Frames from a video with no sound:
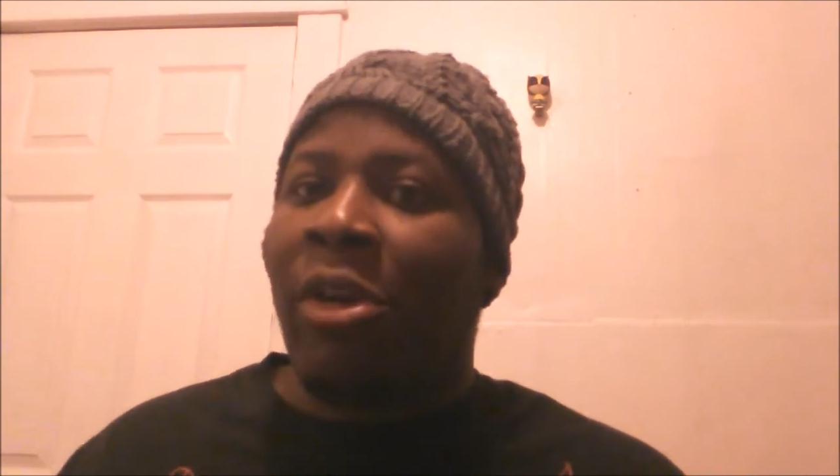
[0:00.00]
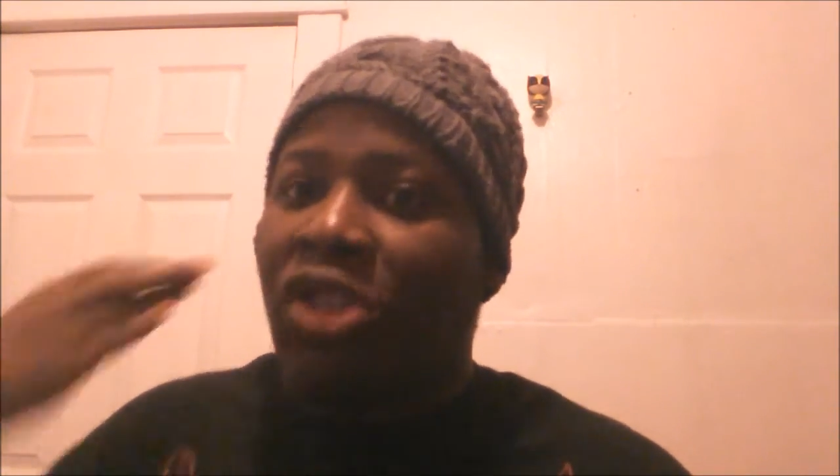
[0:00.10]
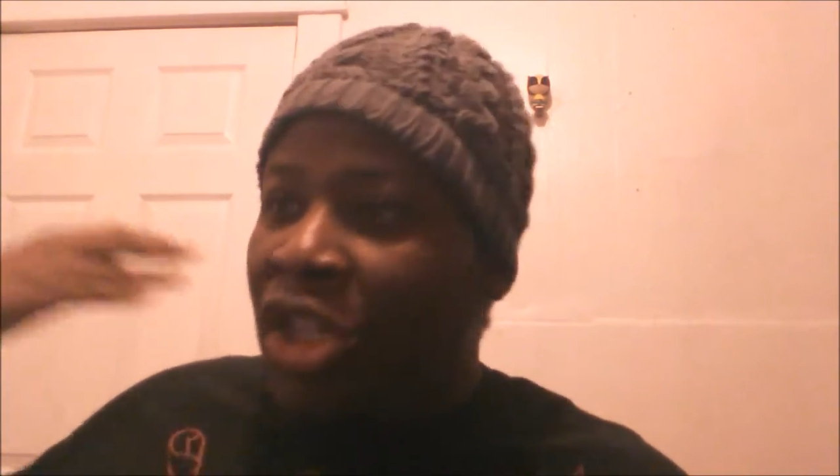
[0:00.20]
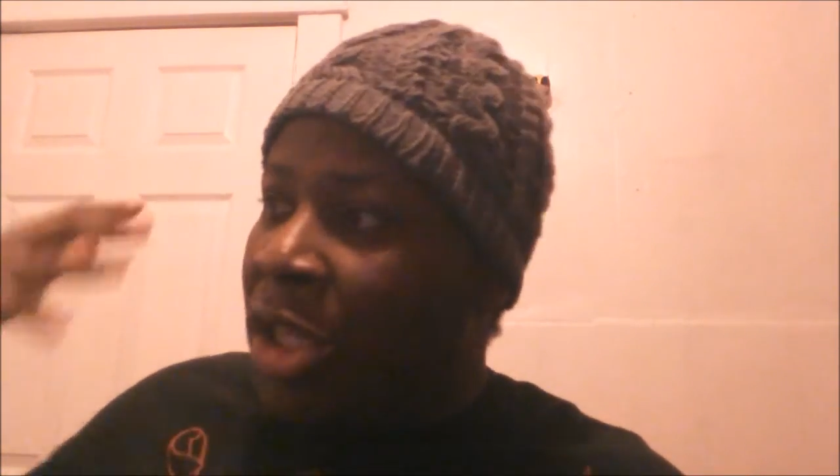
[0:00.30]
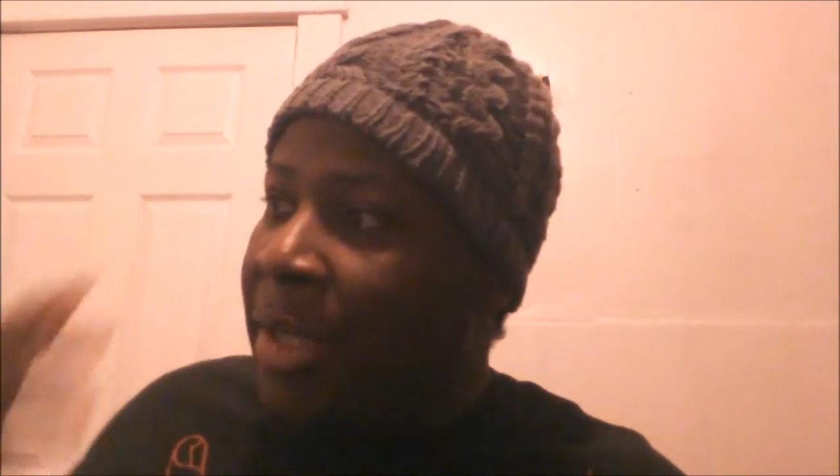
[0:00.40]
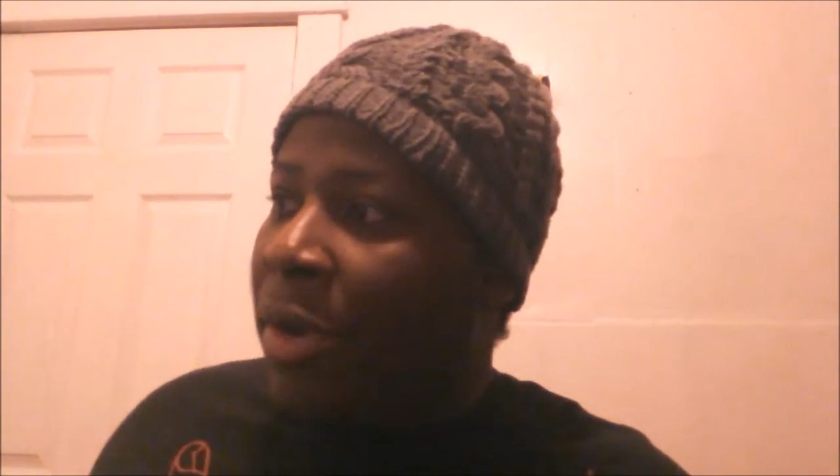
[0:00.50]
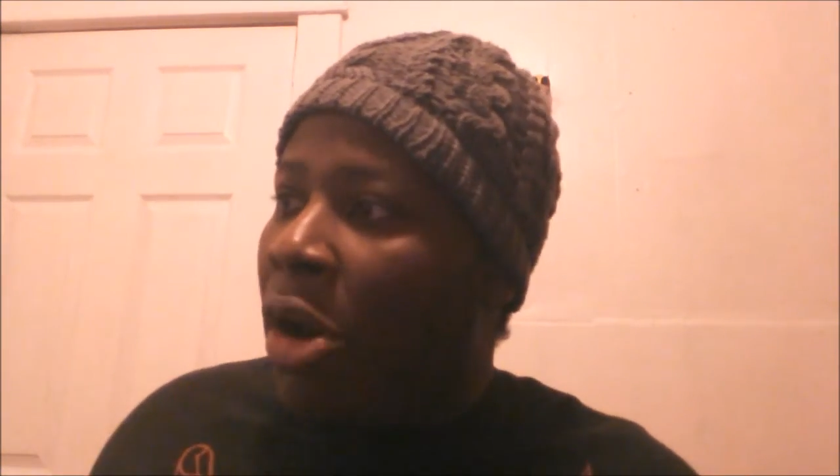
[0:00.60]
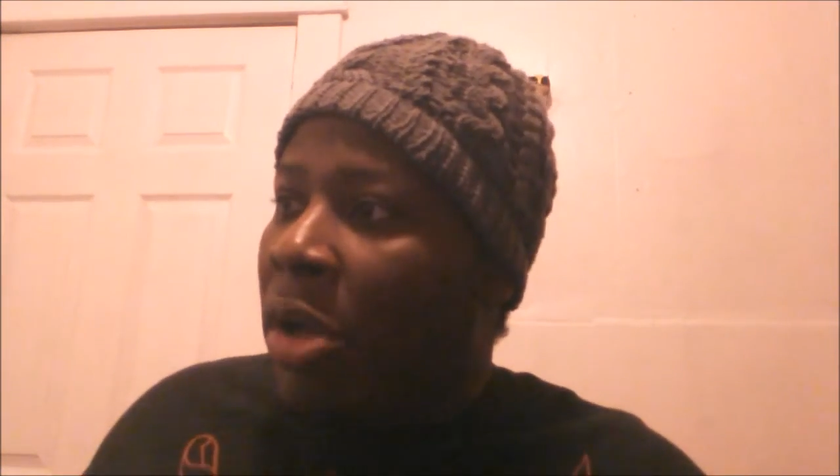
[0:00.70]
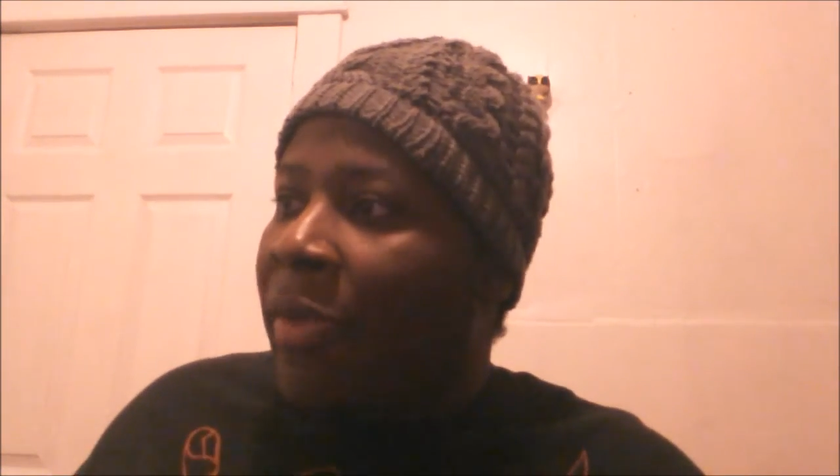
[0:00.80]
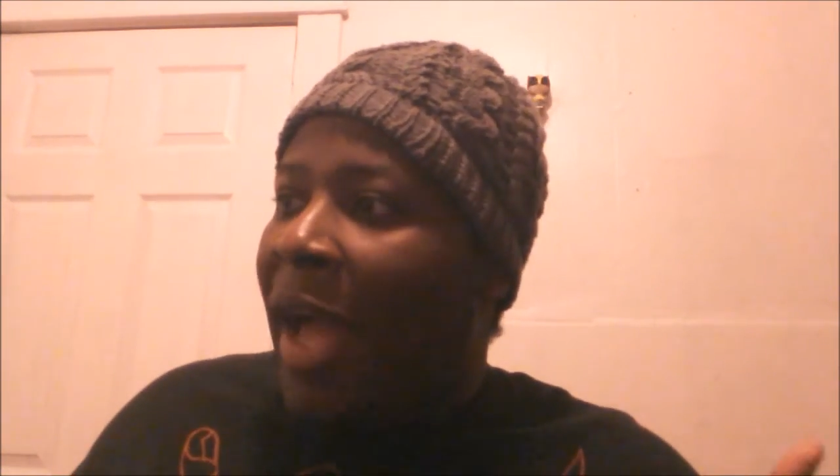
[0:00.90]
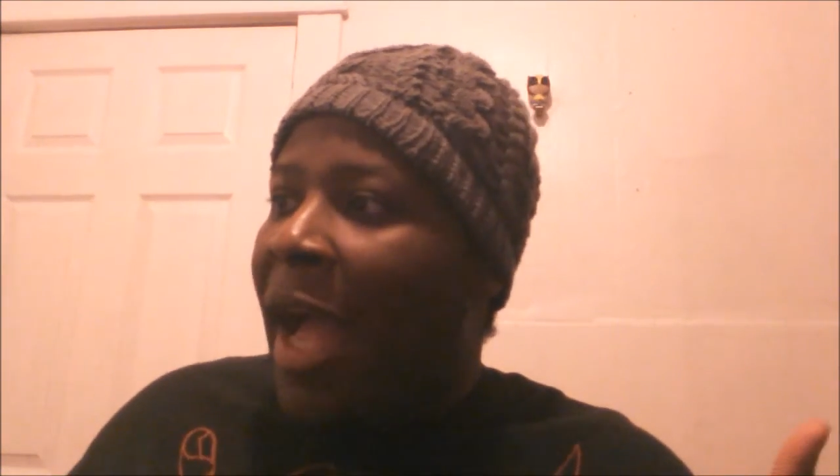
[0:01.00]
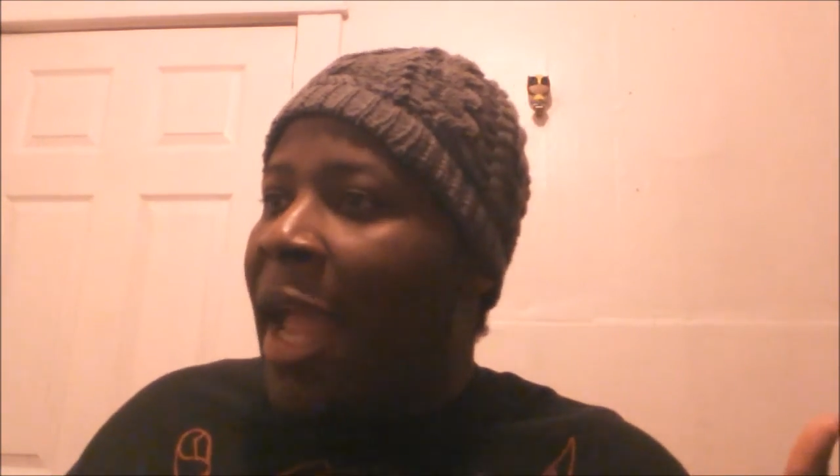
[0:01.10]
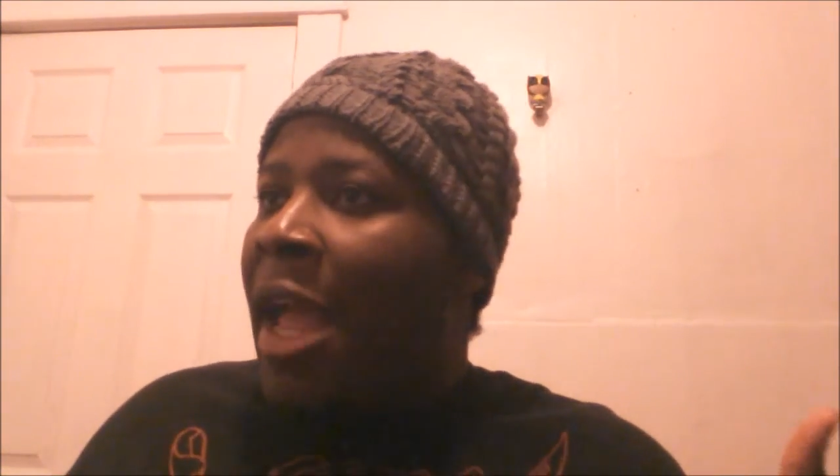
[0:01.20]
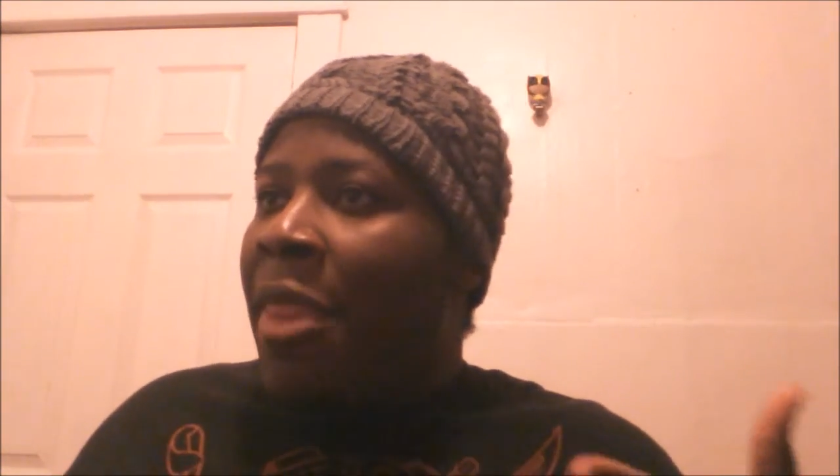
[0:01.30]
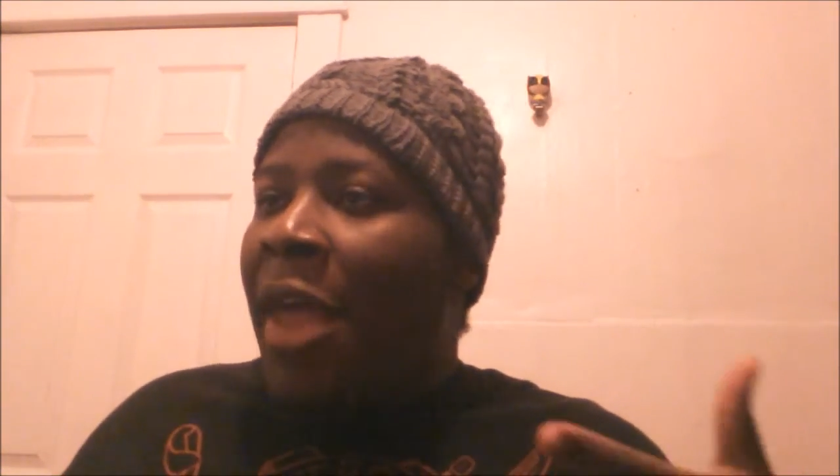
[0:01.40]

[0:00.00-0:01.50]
where she does all of